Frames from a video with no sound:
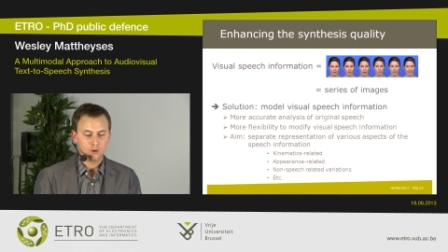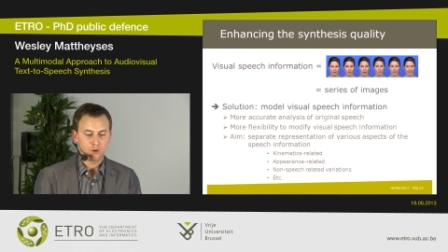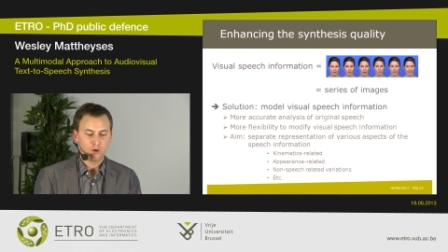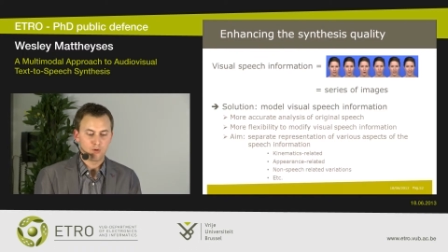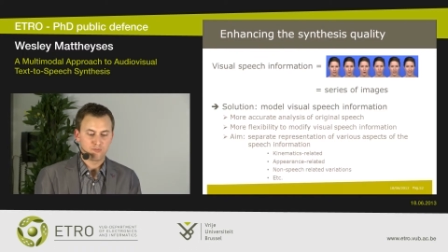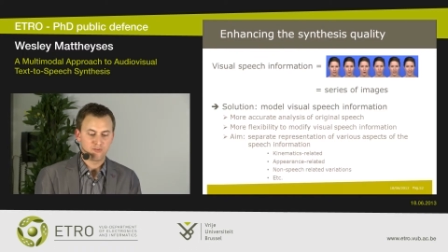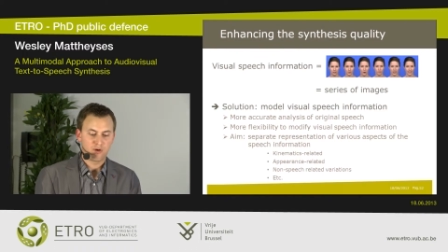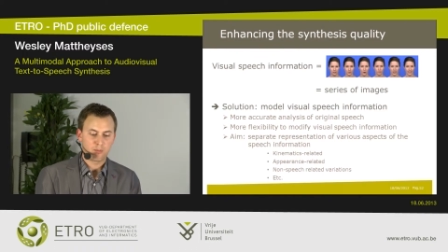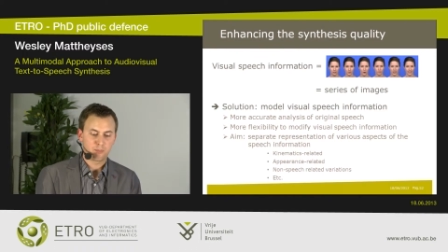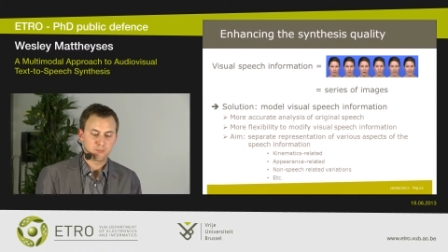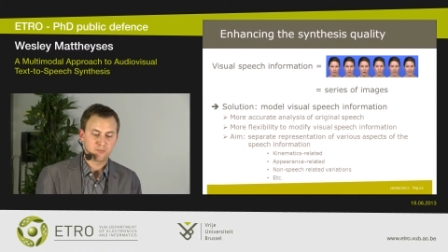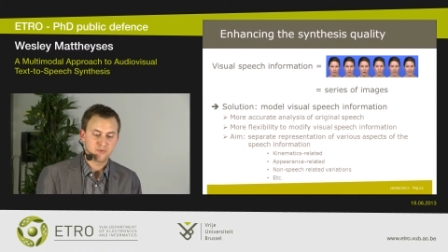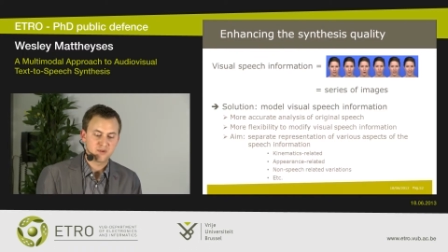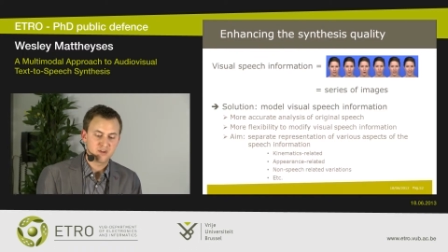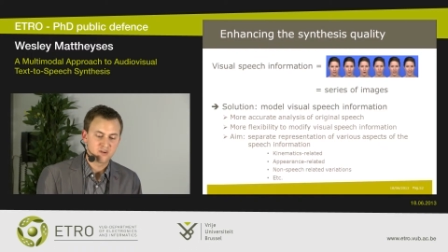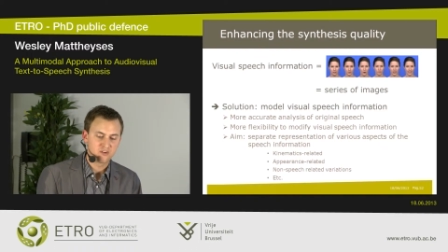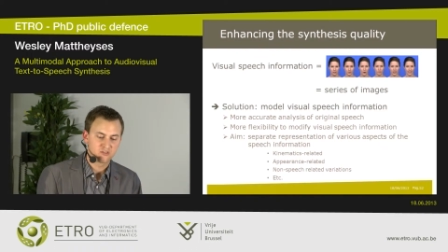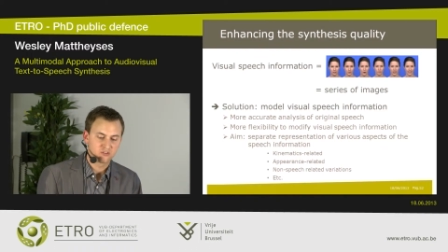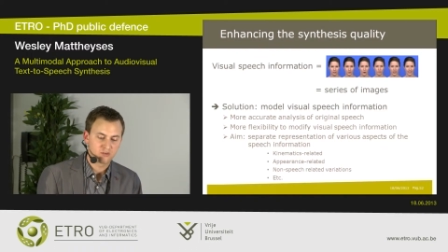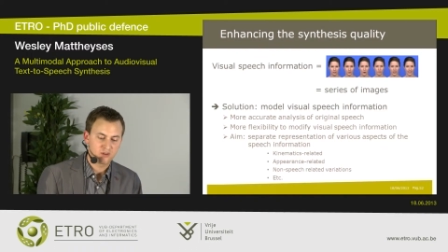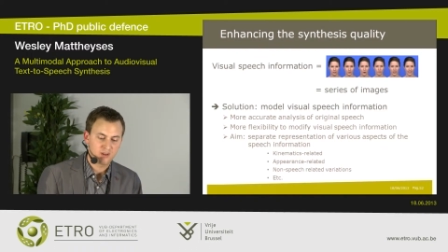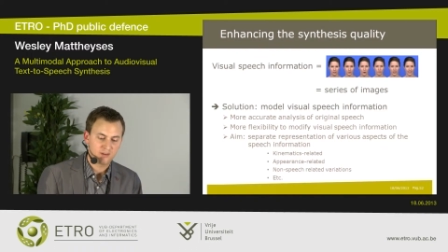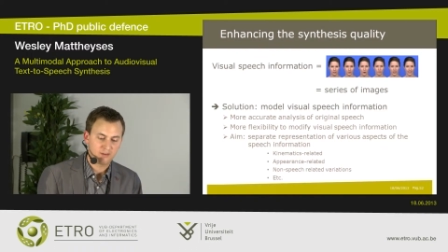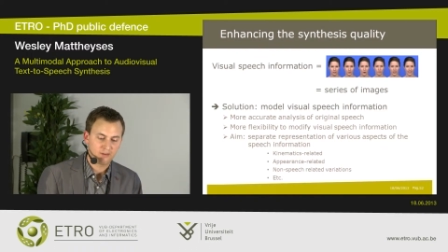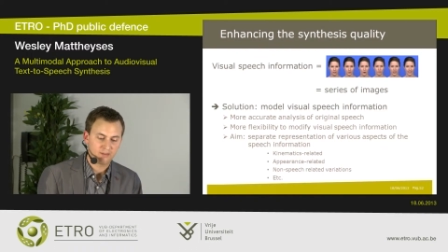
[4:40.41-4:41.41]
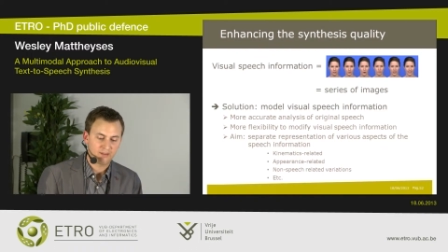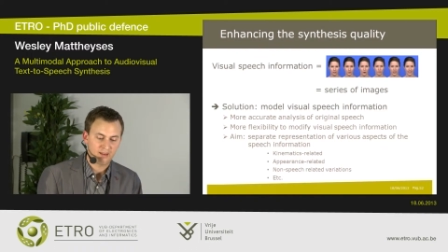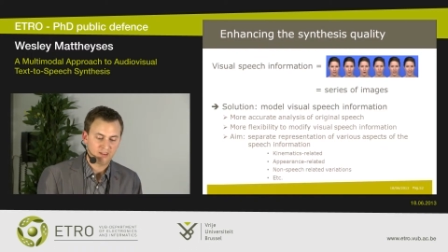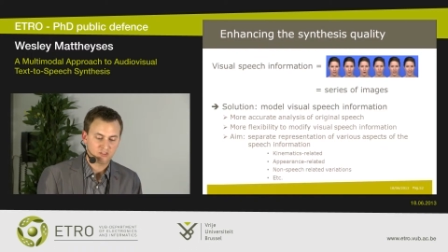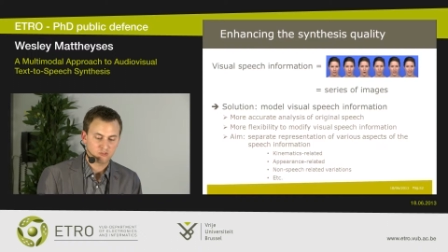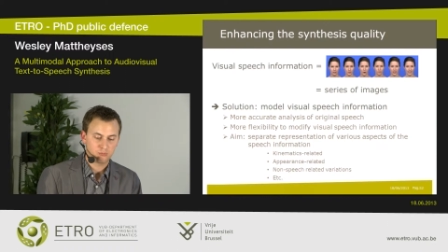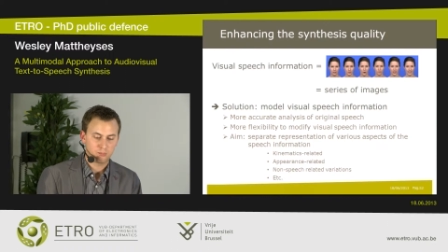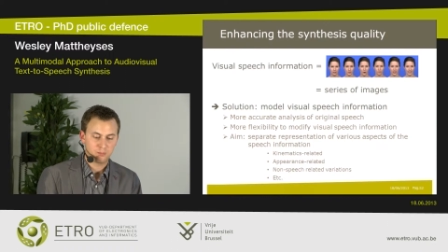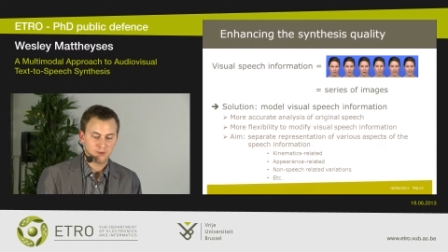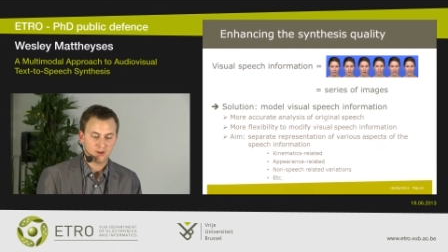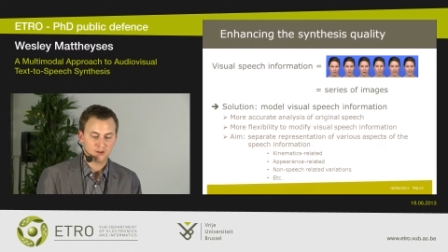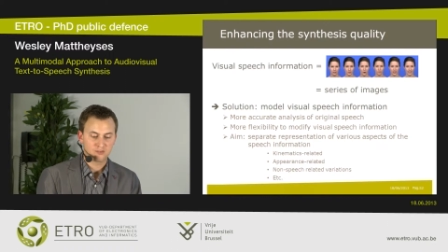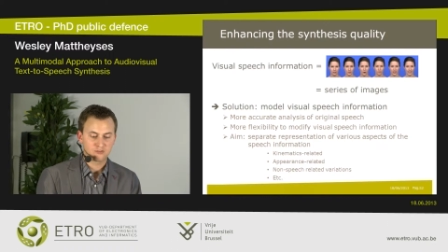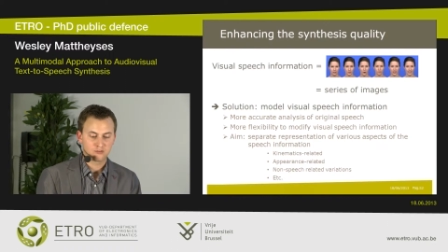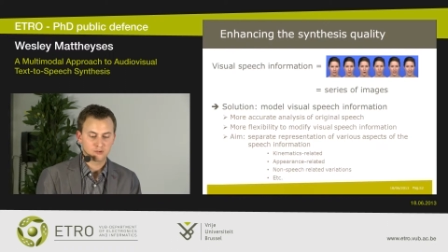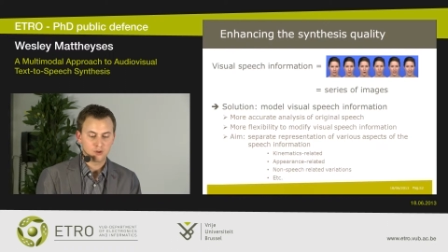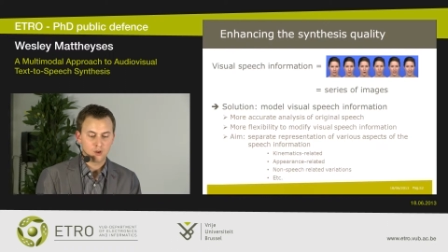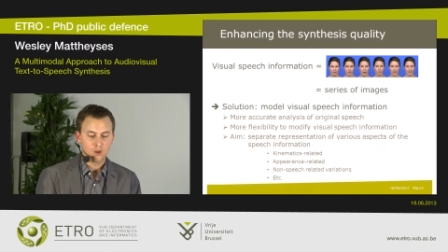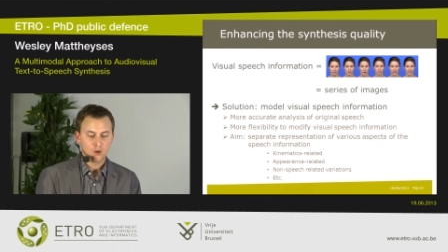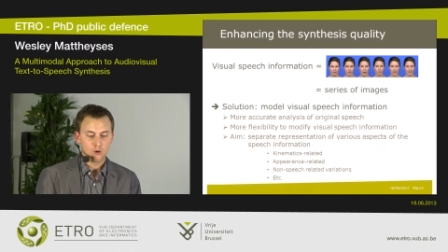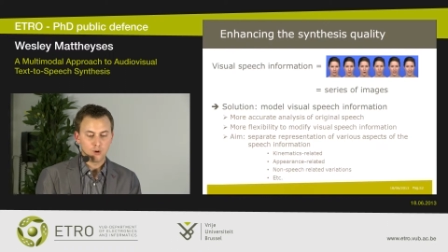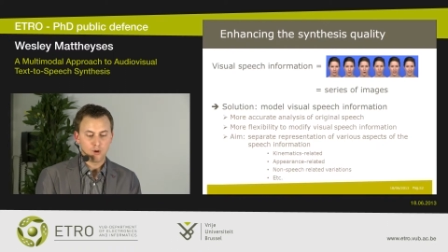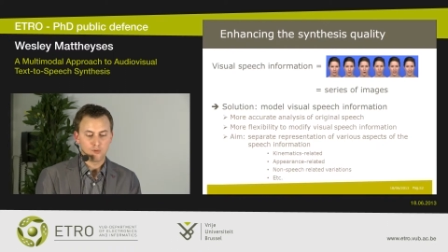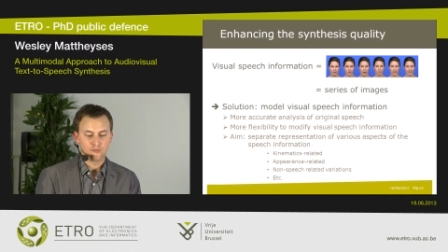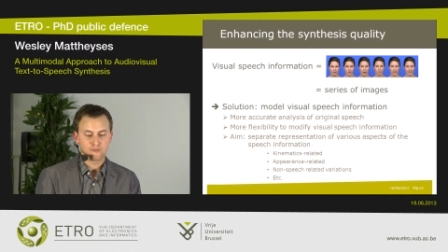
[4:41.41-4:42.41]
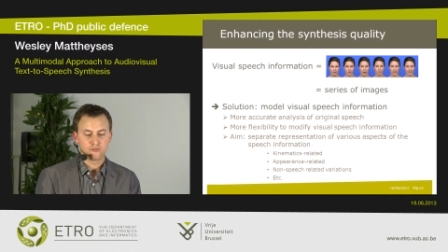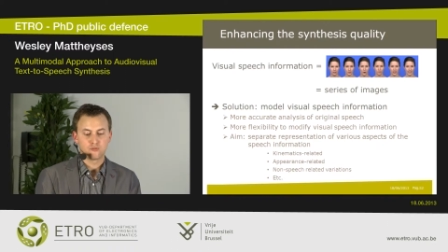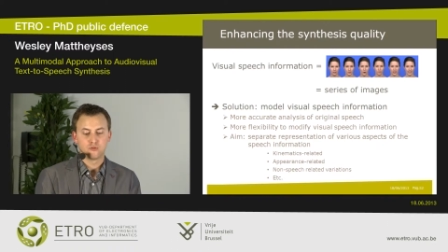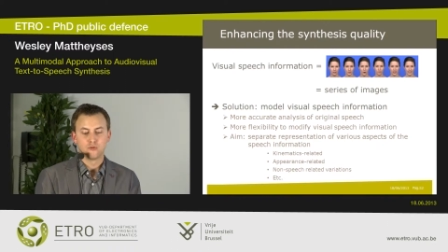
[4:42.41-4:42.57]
of appearance related aspects, of